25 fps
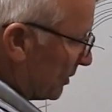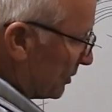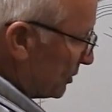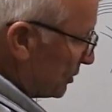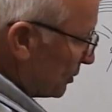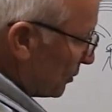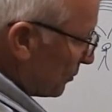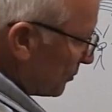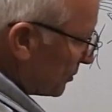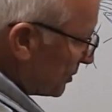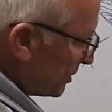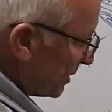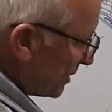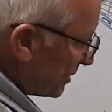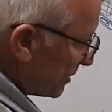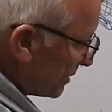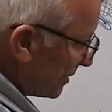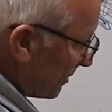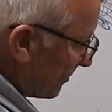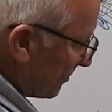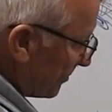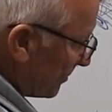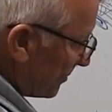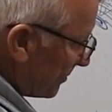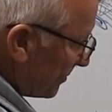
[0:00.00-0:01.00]
the dual
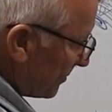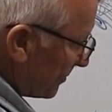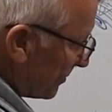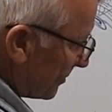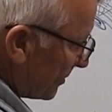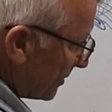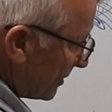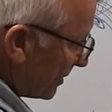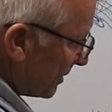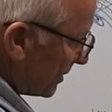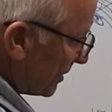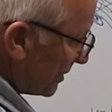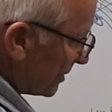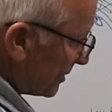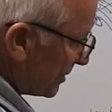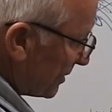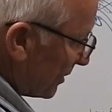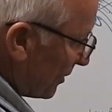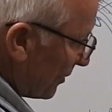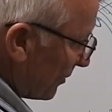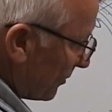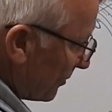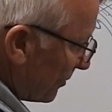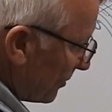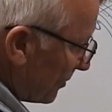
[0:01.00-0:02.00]
system.
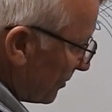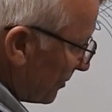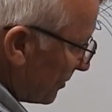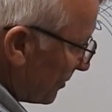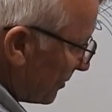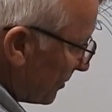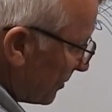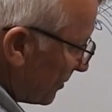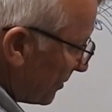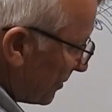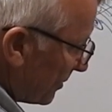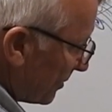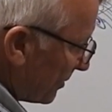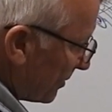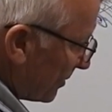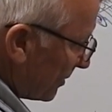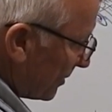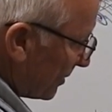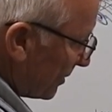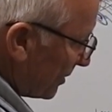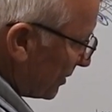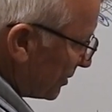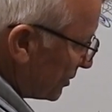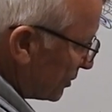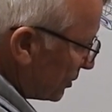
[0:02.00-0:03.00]
So
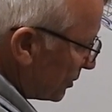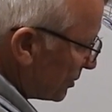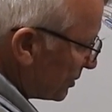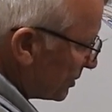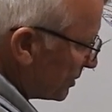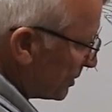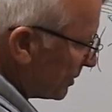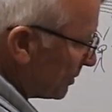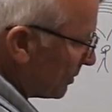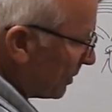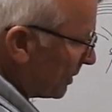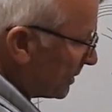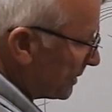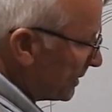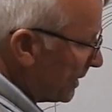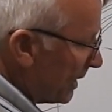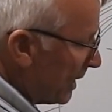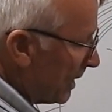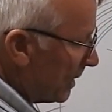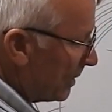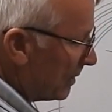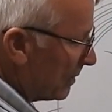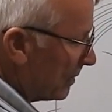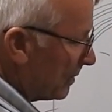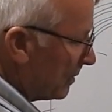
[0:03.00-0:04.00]
it should sit like
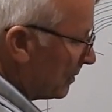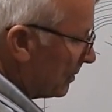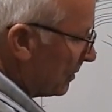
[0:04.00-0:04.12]
that,